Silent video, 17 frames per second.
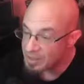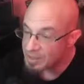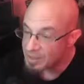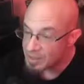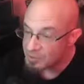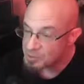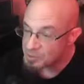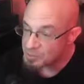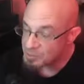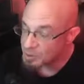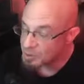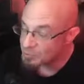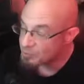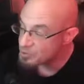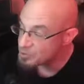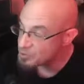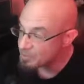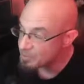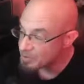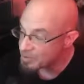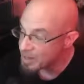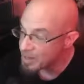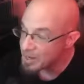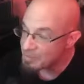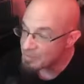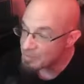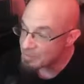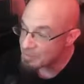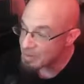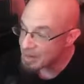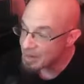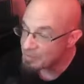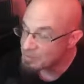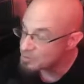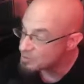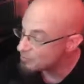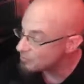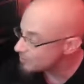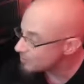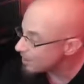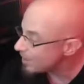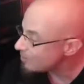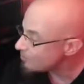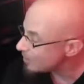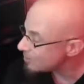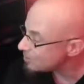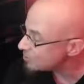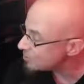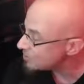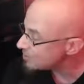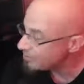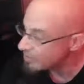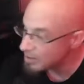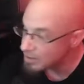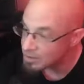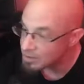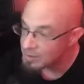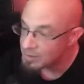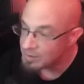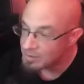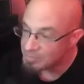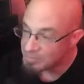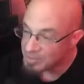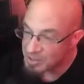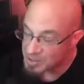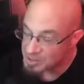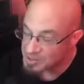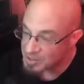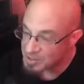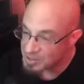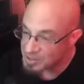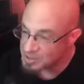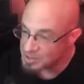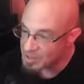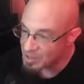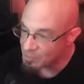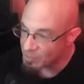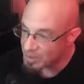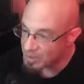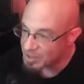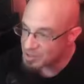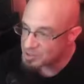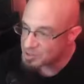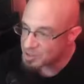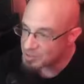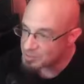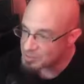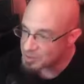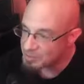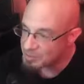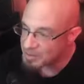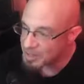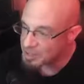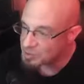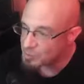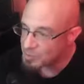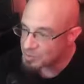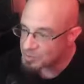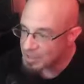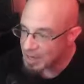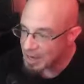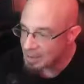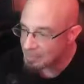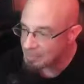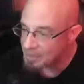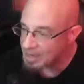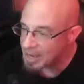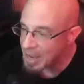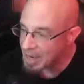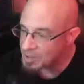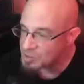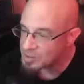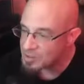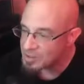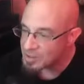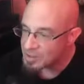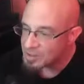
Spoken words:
It was a beautiful summer day, but man, I was inside watching TV because I wanted to see who was going to be next, what was going to happen next.